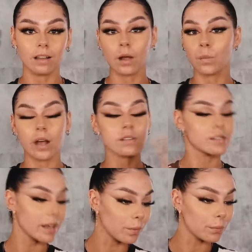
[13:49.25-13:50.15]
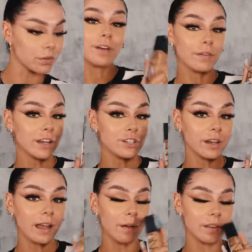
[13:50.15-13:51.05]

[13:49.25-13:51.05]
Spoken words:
Like, we are sealed. Foundation now.